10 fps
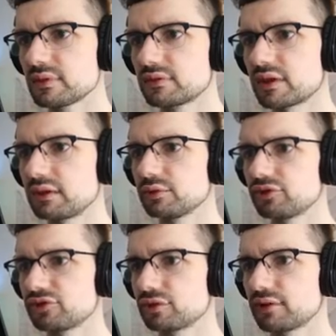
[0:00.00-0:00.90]
So I think we're
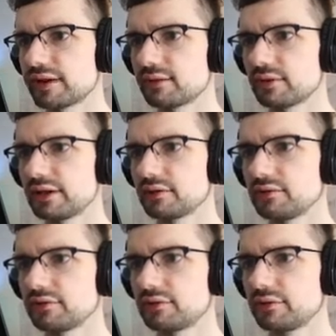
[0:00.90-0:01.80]
just gonna ride
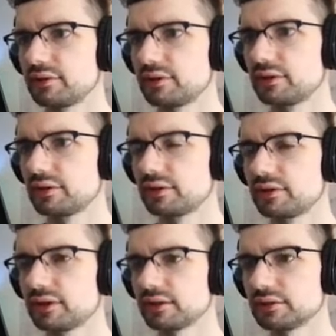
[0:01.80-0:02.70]
around
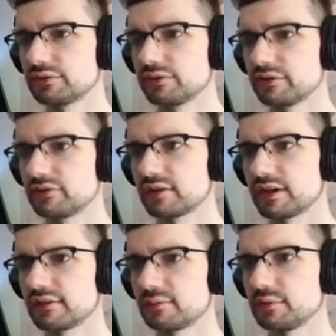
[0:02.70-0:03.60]
and look for the
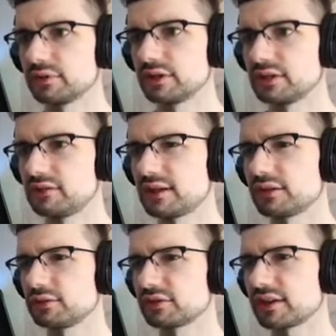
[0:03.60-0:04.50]
science building. He said
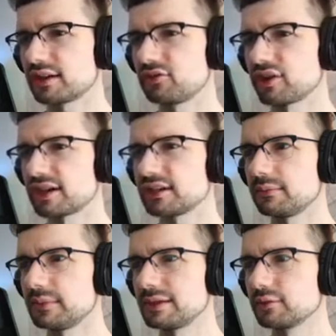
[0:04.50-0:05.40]
it looked like a giant
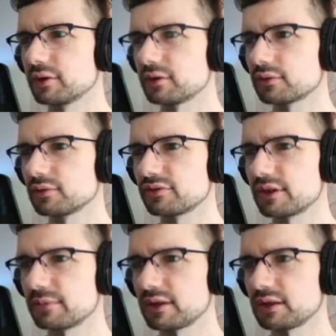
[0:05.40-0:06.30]
mirror or
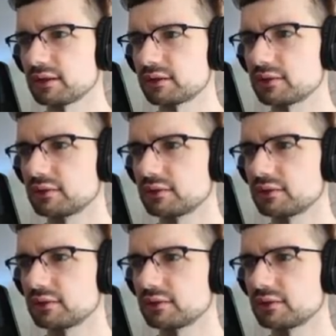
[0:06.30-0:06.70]
something.